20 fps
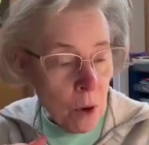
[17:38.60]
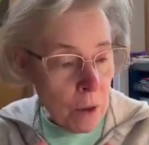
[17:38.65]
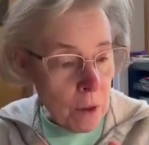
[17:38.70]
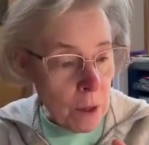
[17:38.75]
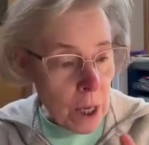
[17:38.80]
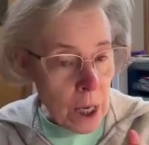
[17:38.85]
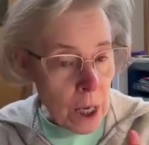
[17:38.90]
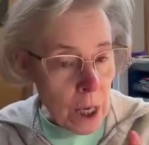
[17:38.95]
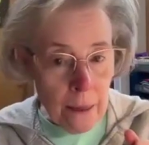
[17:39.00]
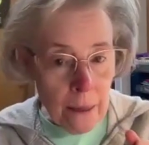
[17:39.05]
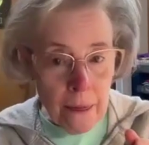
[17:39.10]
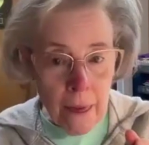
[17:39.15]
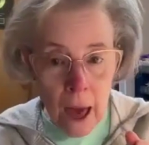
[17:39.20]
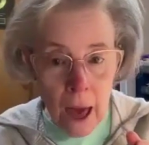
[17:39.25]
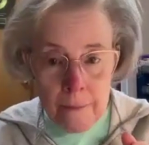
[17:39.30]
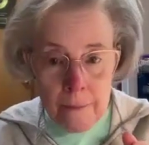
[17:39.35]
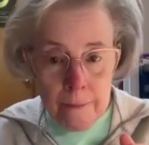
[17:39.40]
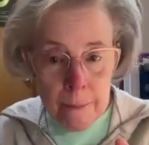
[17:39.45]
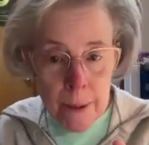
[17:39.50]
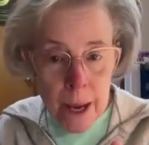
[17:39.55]
with getting
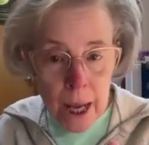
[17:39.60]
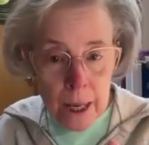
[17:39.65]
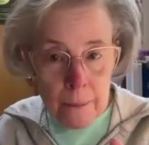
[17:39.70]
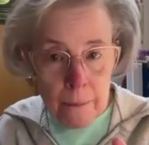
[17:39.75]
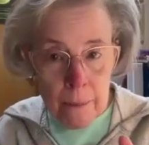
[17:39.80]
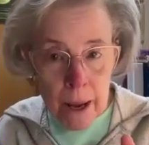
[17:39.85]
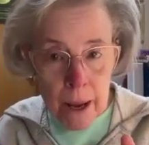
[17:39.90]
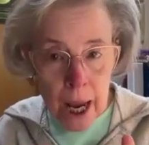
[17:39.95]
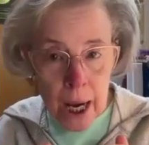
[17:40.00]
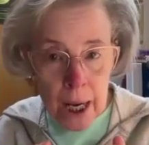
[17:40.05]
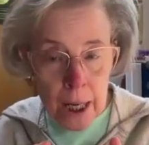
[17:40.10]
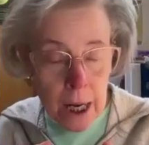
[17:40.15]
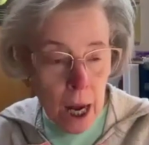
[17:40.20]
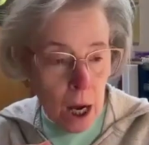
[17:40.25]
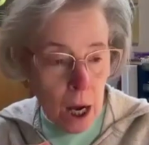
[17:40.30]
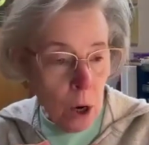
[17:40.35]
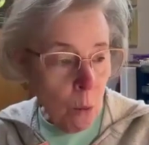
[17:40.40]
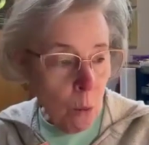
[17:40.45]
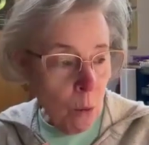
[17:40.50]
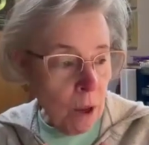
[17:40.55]
that bed made,
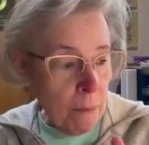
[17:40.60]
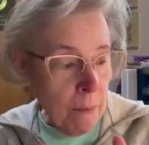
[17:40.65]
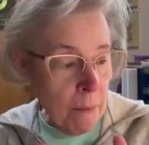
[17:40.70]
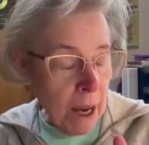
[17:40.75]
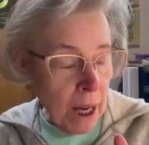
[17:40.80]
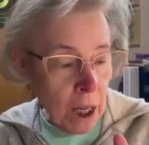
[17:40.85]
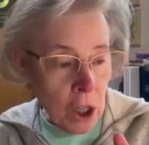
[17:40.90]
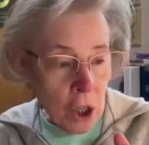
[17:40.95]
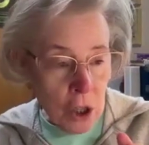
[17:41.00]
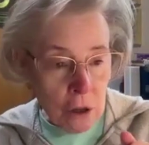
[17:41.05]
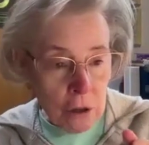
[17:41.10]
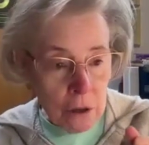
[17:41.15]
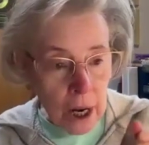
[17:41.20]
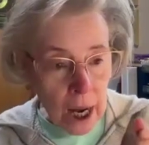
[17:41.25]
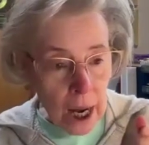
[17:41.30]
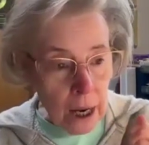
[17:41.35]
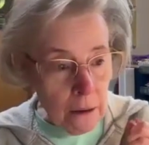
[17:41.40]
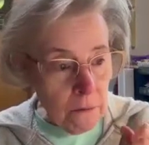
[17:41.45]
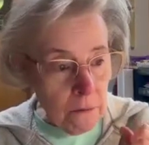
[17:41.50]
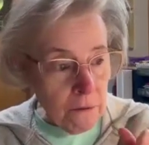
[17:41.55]
with making sure
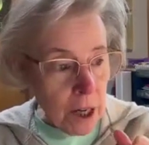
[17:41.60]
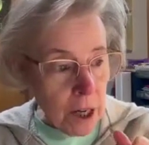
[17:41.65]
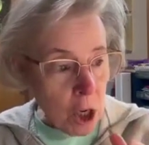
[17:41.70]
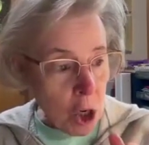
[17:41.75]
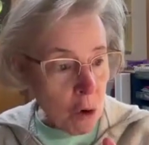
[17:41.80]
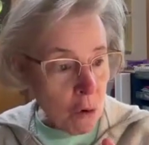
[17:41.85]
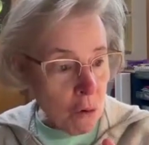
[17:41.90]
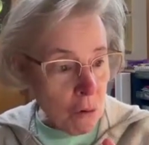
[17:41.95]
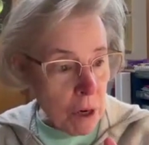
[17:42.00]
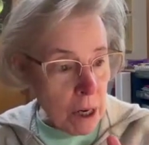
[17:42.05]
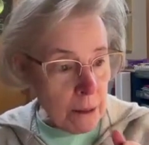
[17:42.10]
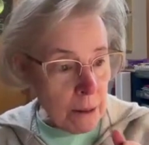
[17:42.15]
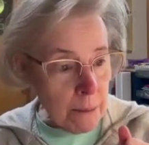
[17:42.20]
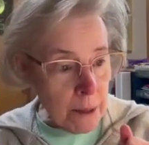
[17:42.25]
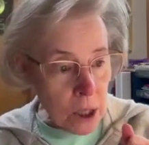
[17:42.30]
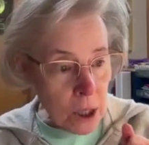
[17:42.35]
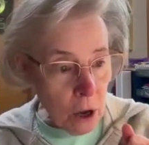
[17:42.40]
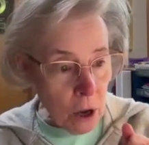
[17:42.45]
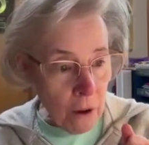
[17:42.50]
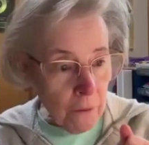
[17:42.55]
every crumb
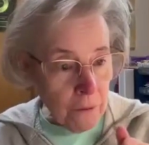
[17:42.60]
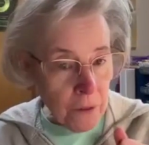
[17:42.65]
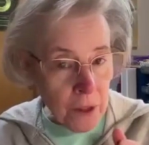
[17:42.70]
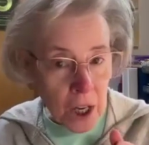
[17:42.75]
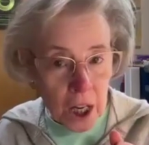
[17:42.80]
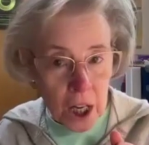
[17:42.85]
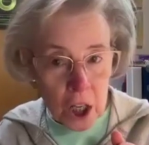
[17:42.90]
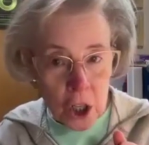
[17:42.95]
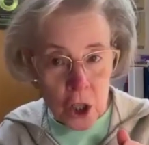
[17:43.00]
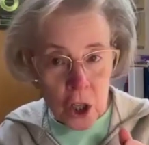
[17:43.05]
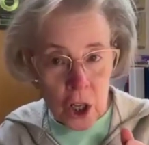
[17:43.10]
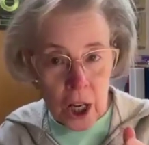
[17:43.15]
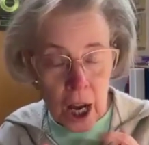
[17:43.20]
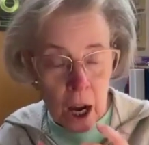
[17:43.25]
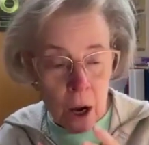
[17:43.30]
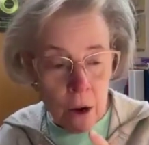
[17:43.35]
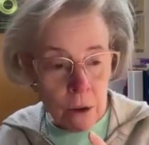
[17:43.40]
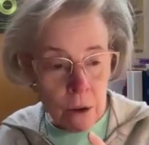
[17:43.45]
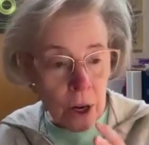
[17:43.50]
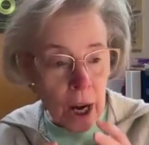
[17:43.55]
is off the kitchen
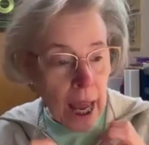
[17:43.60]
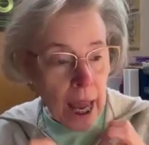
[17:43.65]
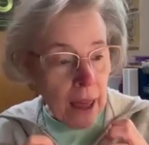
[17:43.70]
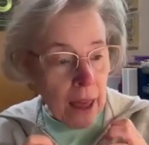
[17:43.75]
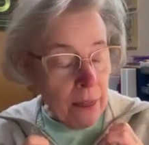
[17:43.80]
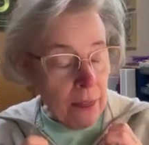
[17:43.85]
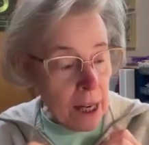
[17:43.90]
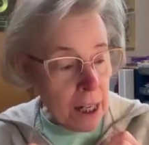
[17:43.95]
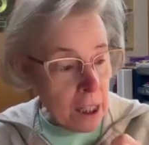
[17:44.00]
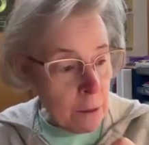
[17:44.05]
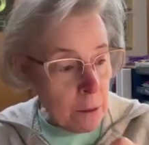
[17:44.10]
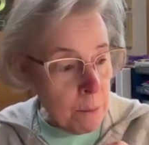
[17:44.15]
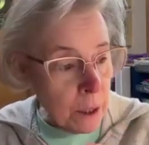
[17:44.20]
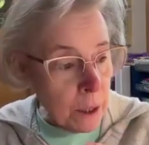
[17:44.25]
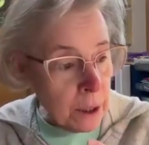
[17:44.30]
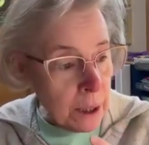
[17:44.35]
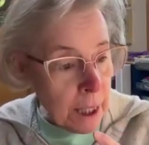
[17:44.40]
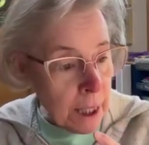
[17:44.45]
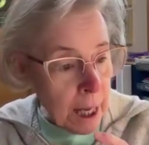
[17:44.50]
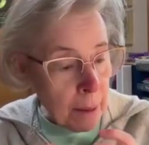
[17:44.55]
counter, that it's
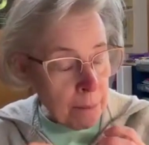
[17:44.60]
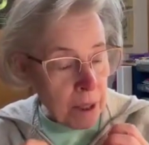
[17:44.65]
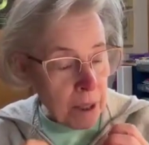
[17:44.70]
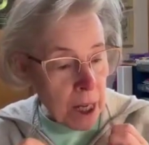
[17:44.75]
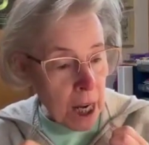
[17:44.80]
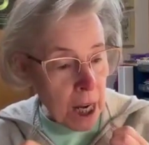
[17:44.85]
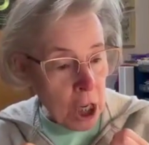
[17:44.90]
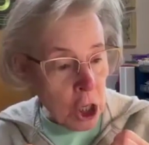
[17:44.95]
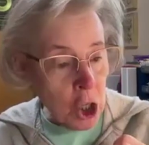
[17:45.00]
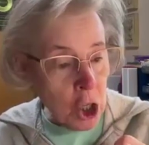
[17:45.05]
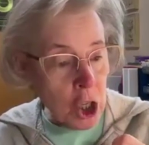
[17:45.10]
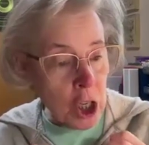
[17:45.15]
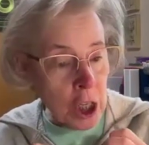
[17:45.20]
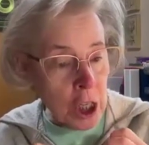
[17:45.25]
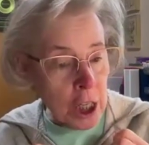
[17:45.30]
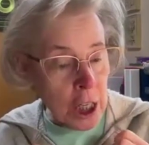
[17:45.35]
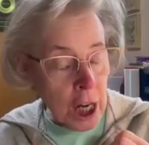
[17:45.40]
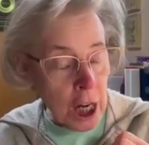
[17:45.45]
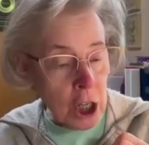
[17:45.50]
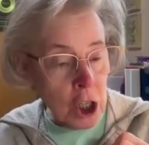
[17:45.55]
building up tension,
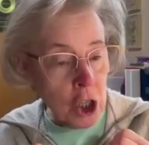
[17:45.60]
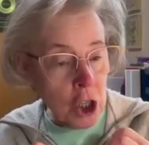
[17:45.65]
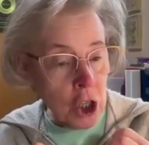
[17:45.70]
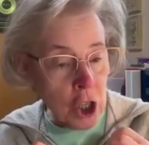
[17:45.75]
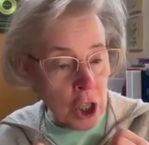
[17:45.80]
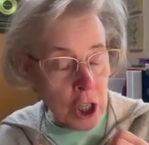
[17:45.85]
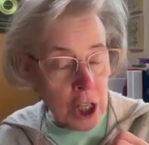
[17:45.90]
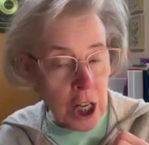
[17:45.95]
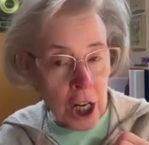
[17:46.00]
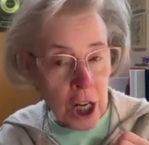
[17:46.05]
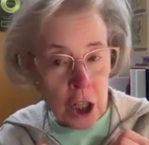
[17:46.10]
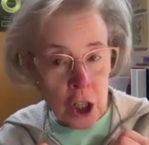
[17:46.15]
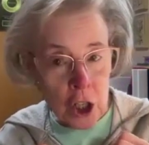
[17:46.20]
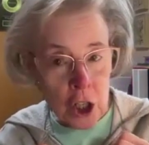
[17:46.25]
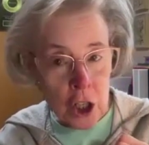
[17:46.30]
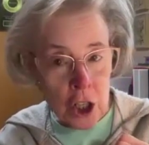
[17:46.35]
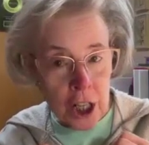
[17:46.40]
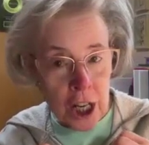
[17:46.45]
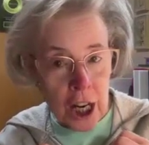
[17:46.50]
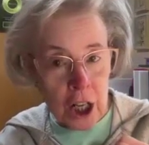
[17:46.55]
tension,
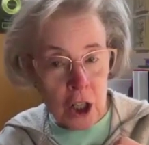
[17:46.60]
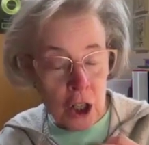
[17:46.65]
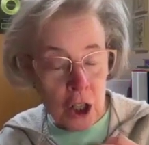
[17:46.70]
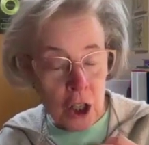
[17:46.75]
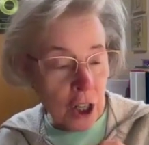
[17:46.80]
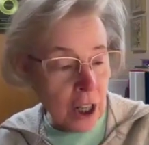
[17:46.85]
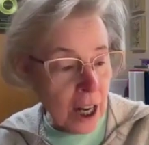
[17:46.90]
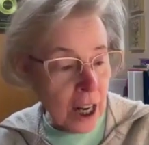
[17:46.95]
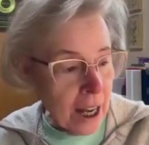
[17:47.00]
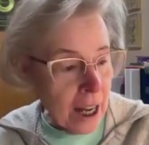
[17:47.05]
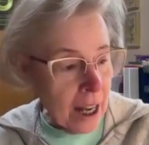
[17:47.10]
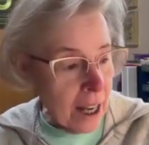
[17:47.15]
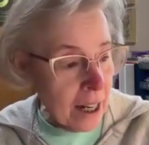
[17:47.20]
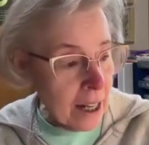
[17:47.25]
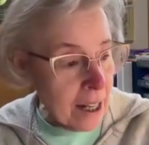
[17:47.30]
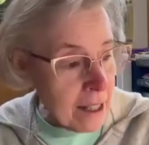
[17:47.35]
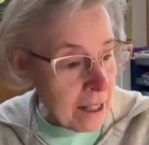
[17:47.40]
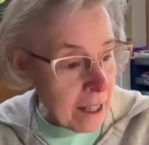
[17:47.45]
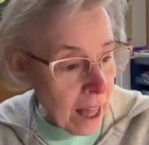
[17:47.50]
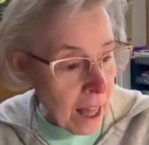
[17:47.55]
tension, tension in
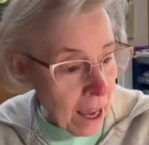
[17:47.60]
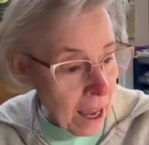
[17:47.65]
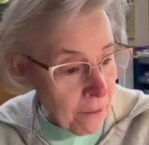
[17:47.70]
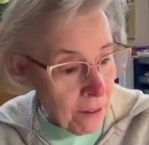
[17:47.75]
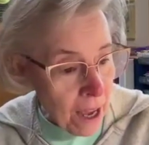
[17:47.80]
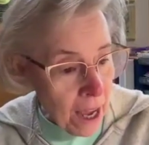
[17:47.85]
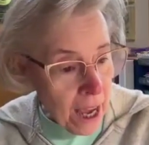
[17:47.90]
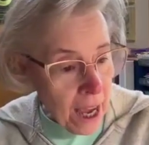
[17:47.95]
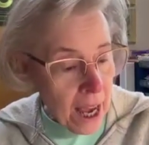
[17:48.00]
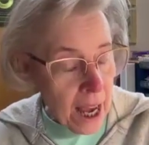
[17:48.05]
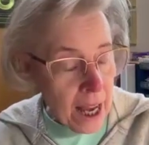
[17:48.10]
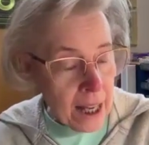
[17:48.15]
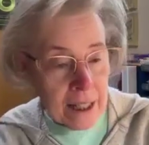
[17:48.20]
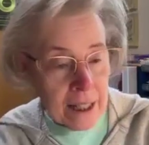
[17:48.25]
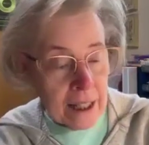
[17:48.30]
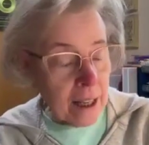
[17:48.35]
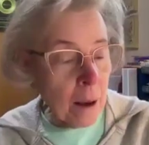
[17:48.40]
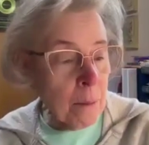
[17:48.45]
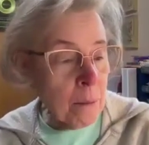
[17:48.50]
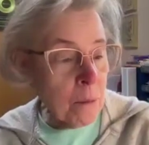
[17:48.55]
his life. And
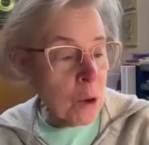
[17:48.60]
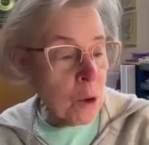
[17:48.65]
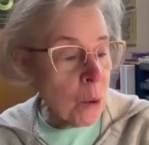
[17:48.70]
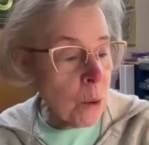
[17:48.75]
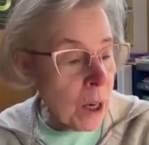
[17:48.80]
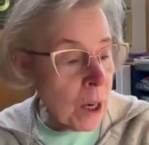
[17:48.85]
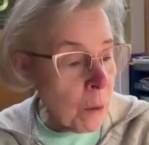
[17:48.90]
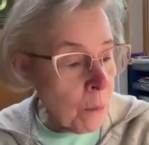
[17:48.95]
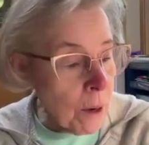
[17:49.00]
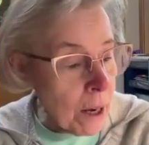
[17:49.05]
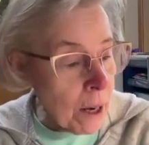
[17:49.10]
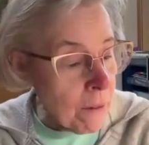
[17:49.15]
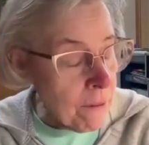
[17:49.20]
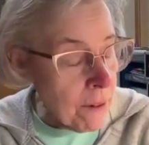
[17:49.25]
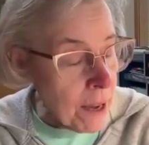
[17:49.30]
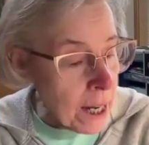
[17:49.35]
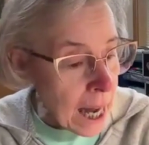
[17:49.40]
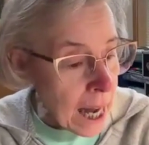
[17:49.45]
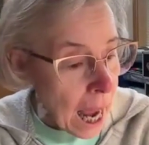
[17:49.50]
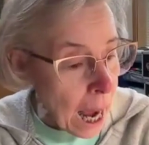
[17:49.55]
some triggering
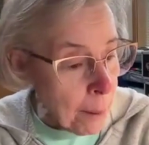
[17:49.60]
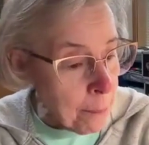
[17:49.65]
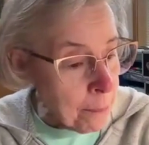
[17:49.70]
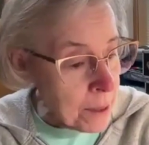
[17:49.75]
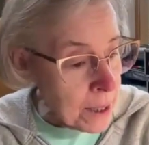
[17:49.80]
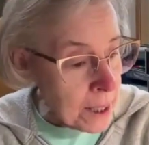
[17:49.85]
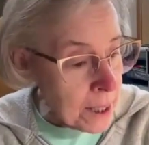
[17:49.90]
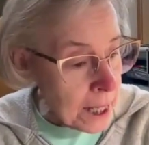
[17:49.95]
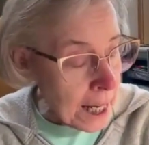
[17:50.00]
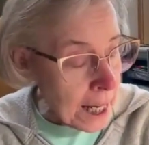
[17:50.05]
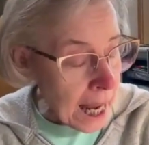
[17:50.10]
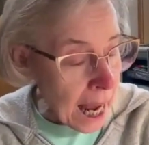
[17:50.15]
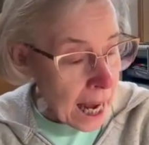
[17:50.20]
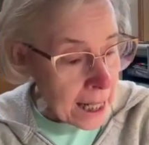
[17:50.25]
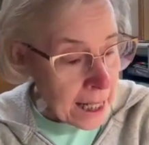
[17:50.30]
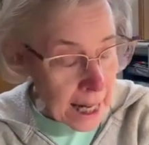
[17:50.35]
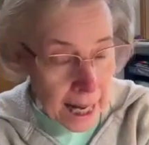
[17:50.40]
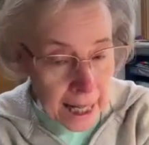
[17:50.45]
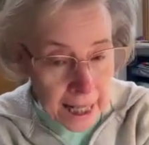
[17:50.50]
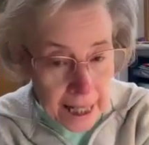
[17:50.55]
event happens and he
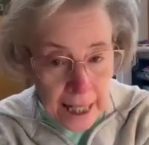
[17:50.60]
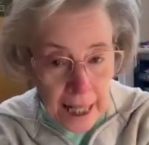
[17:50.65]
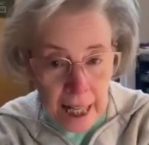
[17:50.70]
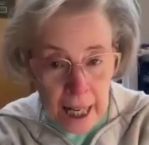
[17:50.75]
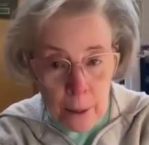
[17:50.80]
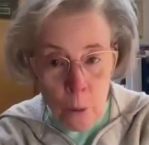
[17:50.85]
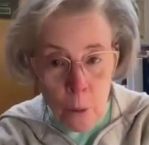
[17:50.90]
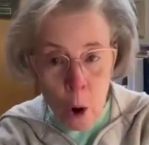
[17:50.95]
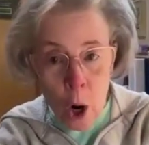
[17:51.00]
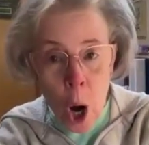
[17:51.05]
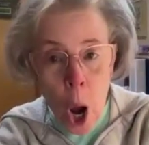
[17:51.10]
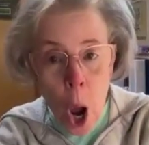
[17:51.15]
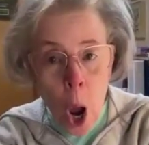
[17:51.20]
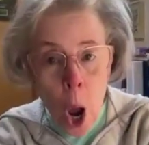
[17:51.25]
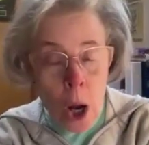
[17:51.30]
can't take it anymore.